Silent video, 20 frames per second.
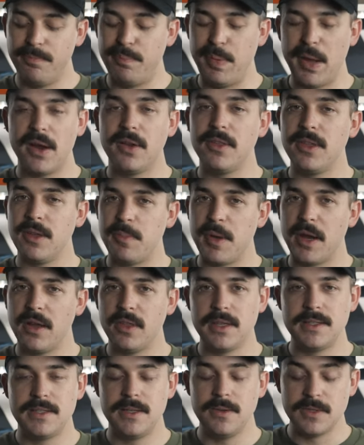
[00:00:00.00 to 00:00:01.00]
barely,
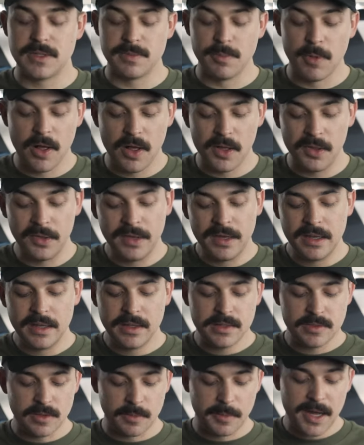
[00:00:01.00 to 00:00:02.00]
barely too small.
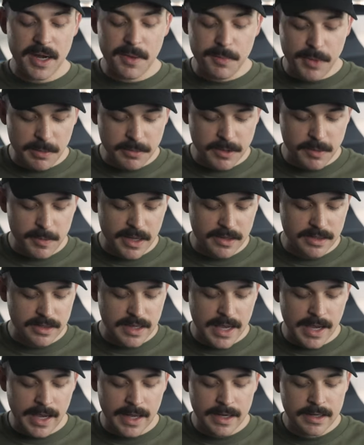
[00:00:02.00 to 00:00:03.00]
So I'm kind of bummed about
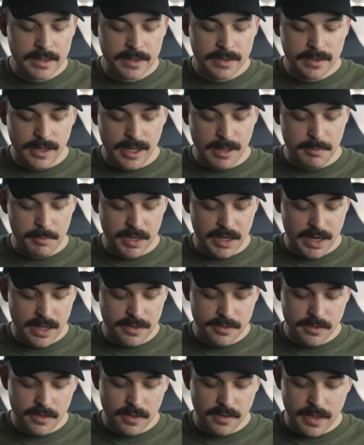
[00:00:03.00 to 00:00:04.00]
that. Um, but
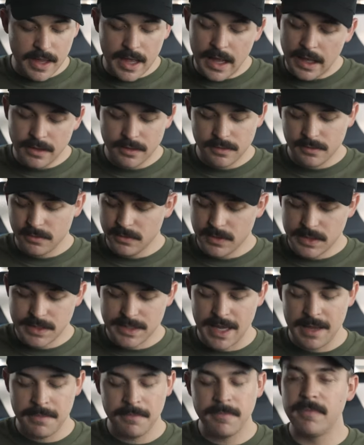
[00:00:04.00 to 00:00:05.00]
other than that,
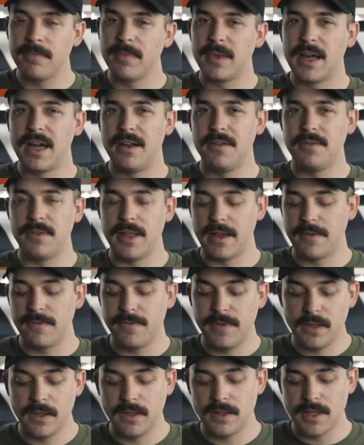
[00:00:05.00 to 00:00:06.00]
same kind of like
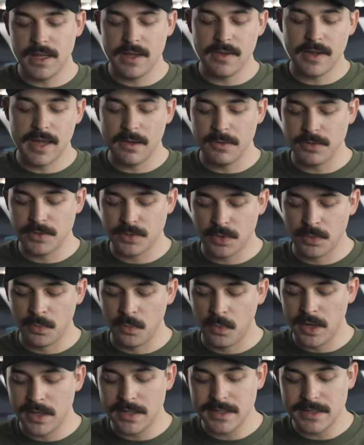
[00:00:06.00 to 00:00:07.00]
feeling that you get with
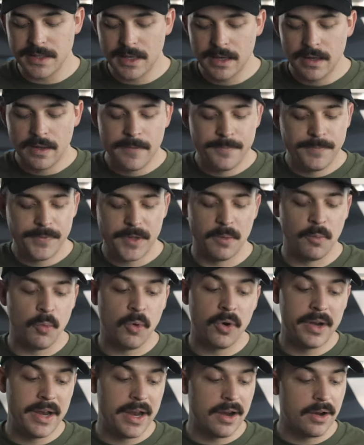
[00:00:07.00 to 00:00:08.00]
Jordan ones. They're
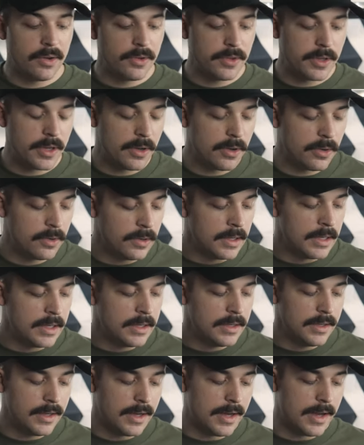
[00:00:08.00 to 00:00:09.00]
more narrow though,
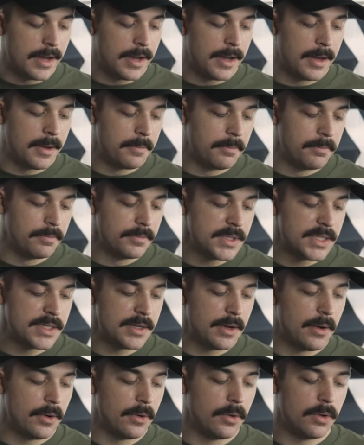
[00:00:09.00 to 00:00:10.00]
um,
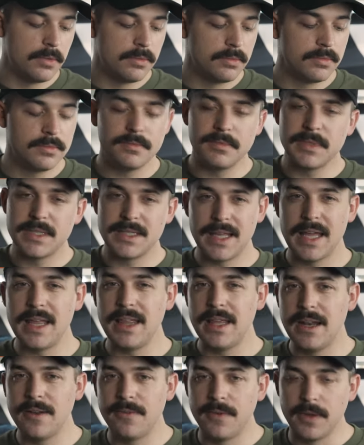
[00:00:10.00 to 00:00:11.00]
so
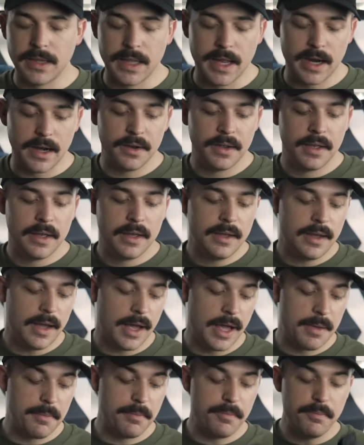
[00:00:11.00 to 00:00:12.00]
slightly different there.
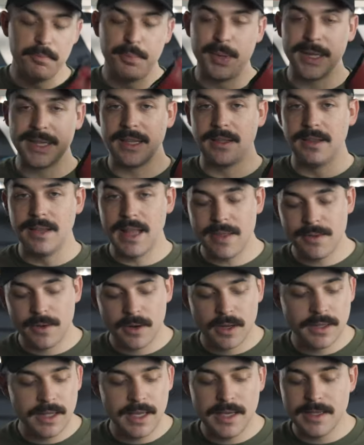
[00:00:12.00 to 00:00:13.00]
Um, but the leather
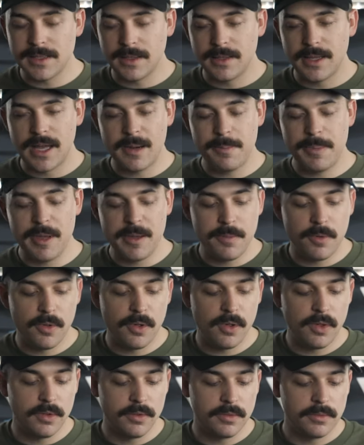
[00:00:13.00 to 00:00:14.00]
on these, a lot of
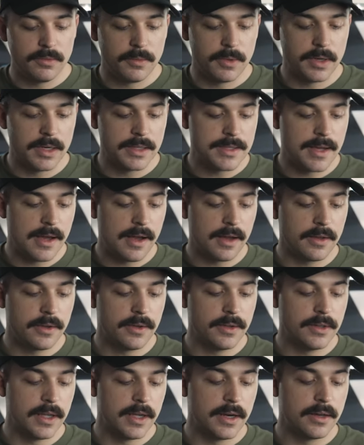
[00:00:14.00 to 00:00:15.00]
people want to talk
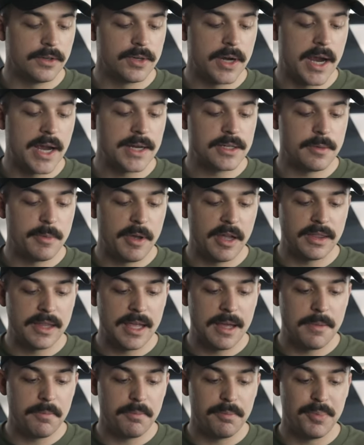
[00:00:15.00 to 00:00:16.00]
a lot of trash about
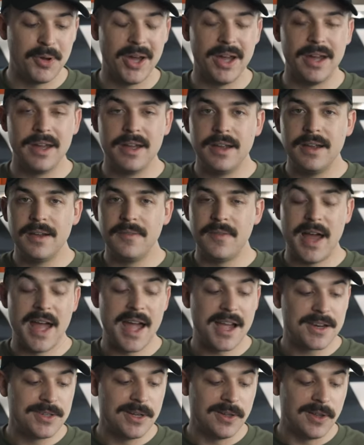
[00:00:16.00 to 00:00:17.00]
them, but I
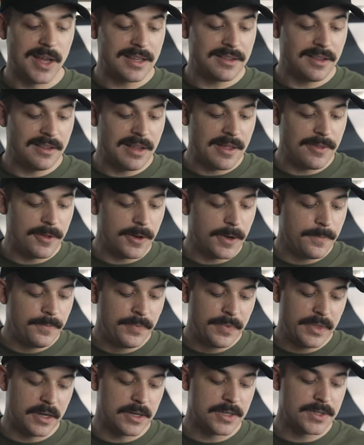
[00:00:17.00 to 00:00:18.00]
actually like the
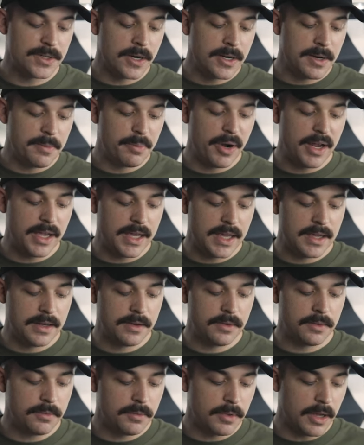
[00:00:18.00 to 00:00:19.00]
leather. They're starting to break
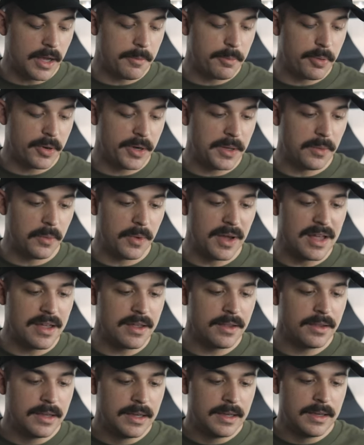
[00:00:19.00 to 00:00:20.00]
in uh, pretty
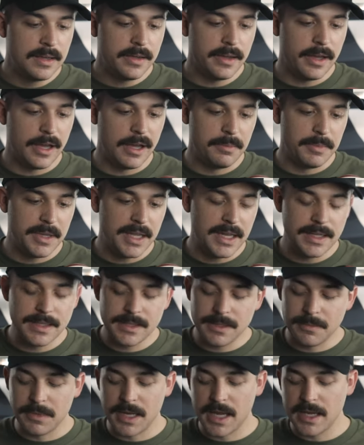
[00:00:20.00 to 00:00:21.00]
well, um, getting
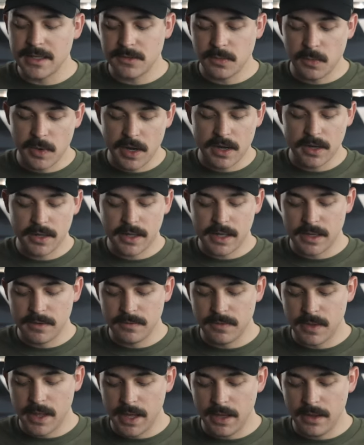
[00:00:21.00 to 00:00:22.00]
some nice wear kind
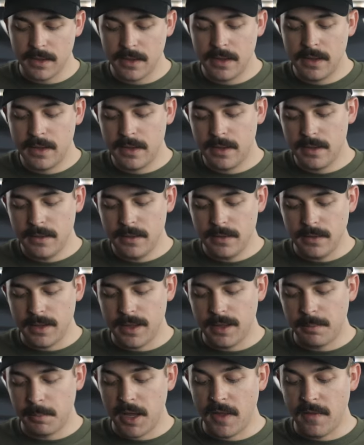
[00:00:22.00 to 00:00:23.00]
of like
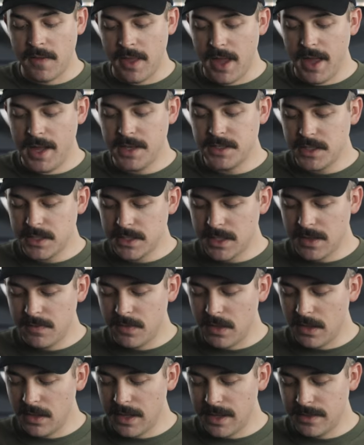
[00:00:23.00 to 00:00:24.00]
um, on the edges
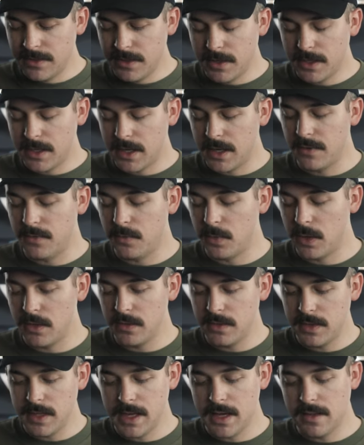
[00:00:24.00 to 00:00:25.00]
of the leather, kind of where
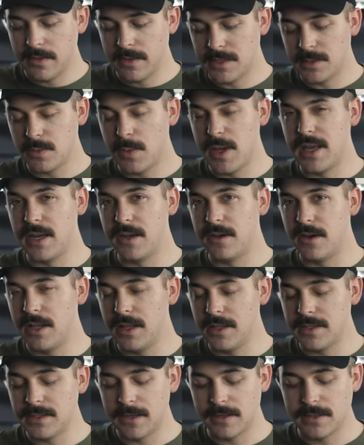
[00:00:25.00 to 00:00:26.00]
the, uh, the suede
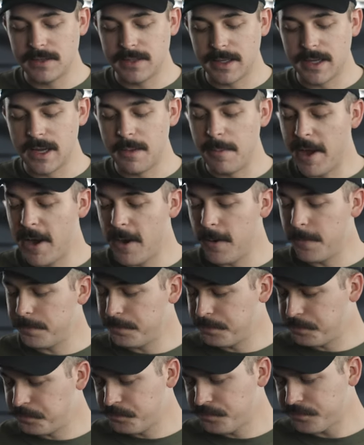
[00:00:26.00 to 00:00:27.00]
underneath starts to come out.
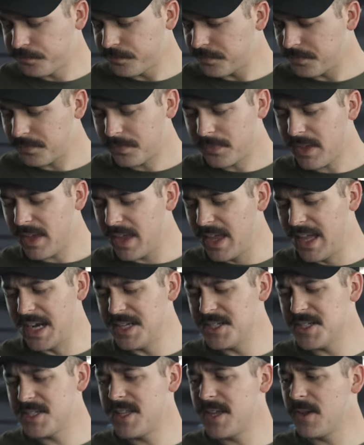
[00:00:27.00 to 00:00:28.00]
And
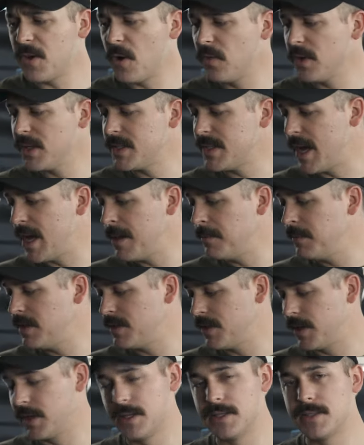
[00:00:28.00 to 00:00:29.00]
I just think over time,
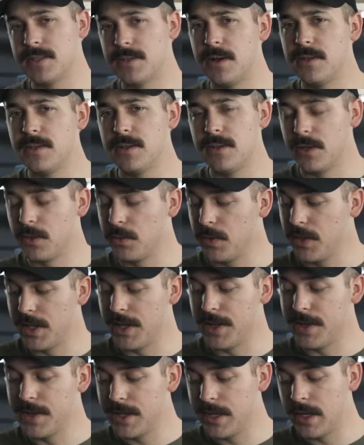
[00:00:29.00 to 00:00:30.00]
these are going to start to look
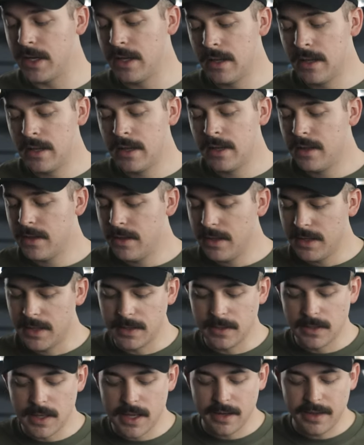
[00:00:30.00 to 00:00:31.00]
really good,
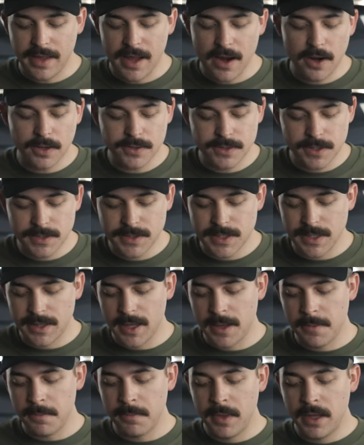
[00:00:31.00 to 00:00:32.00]
get a lot of character to
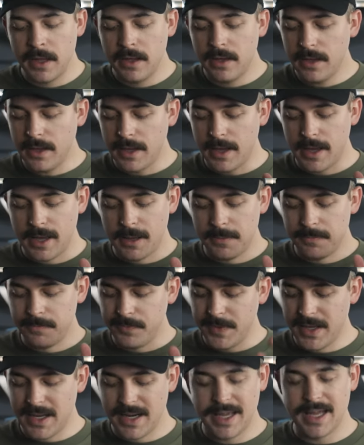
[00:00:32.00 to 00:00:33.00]
them.
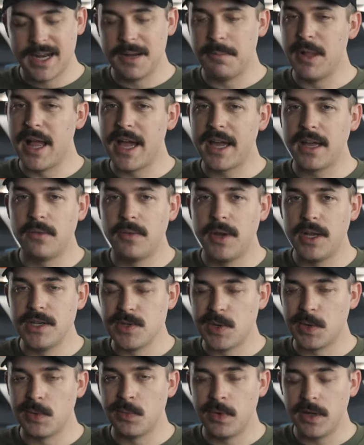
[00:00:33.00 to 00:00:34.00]
Um, and again, a black and red
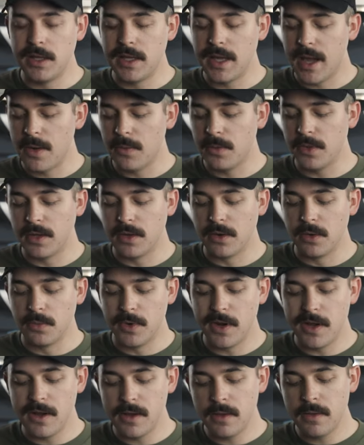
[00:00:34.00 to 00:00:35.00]
Jordan one, you can't really go
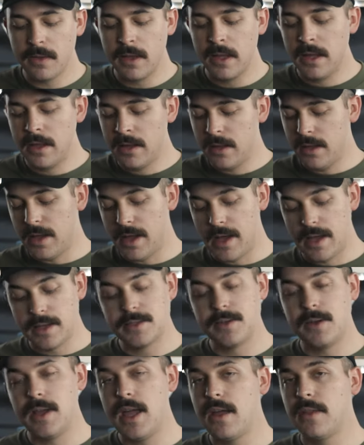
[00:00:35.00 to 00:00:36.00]
wrong. Uh,
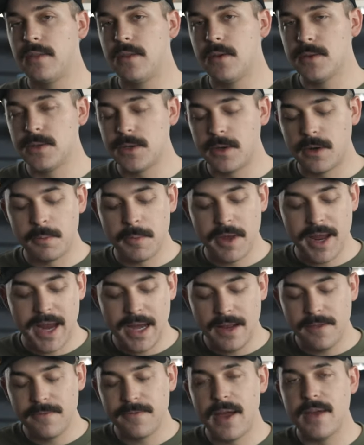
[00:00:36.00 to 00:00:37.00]
so yeah, those are my
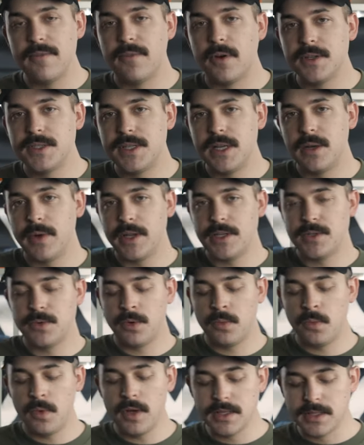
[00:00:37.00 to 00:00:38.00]
eighty-five Varsity Red
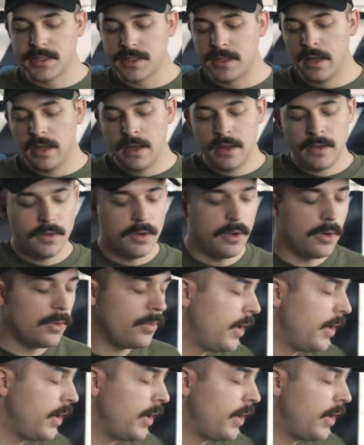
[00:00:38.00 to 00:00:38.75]
Jordan ones. All